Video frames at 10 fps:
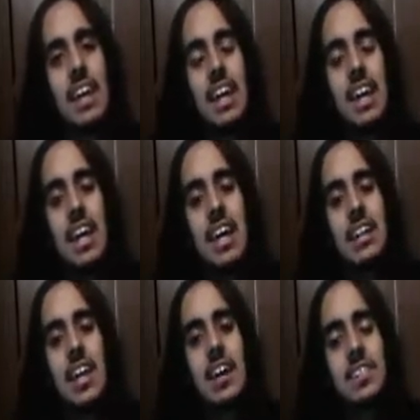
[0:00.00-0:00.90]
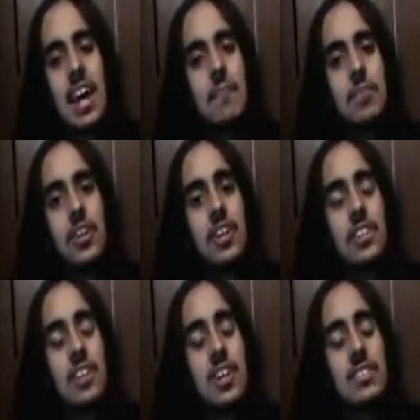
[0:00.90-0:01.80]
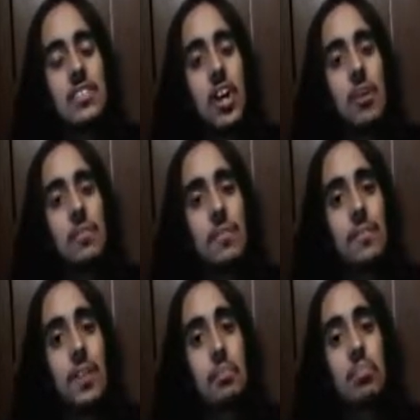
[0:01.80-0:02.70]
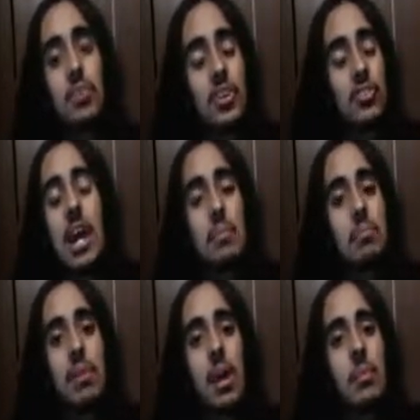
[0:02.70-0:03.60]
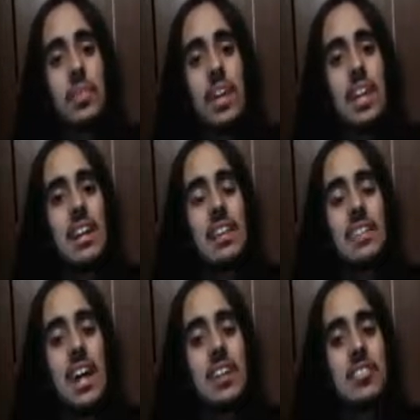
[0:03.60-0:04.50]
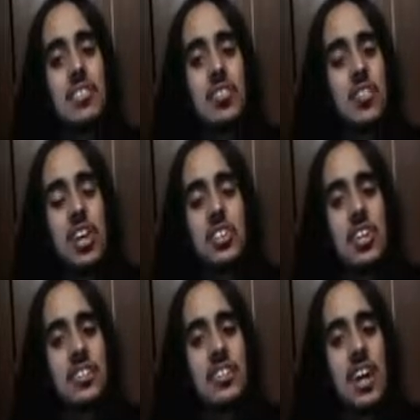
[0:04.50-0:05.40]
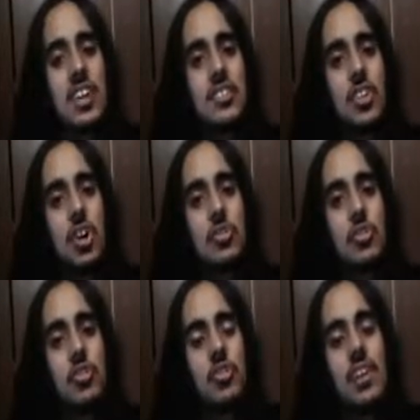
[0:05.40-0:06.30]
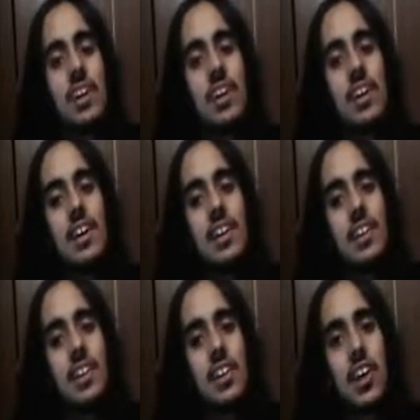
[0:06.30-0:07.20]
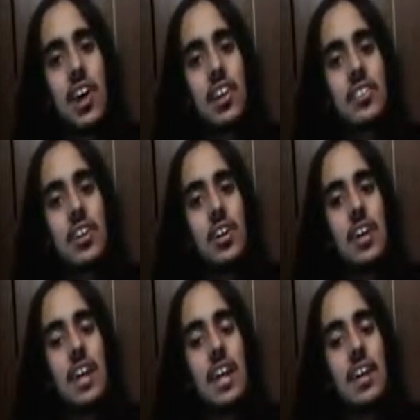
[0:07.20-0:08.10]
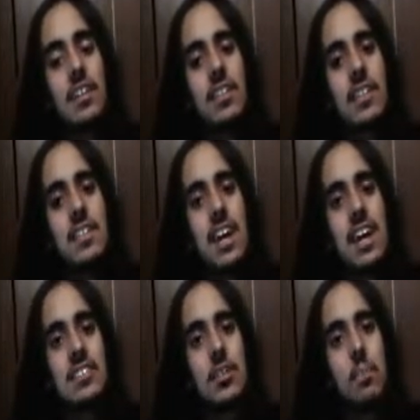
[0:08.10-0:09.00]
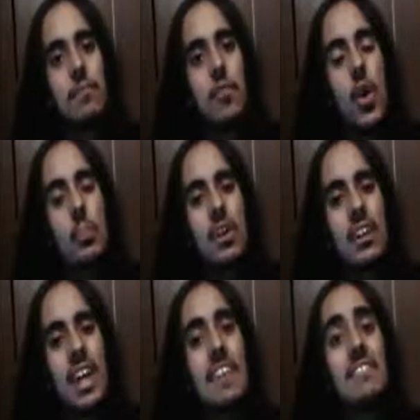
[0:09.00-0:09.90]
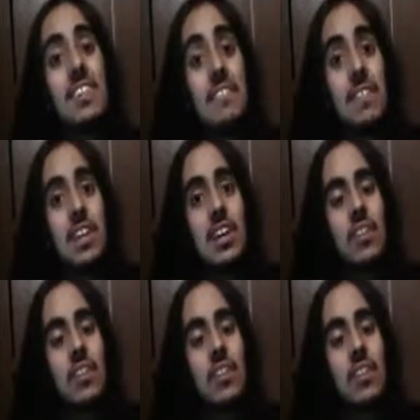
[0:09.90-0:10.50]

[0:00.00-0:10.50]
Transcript: And yes, after they solved the crime problems, and Drake and Josh decided to go to the concert and decided to perform on MTV.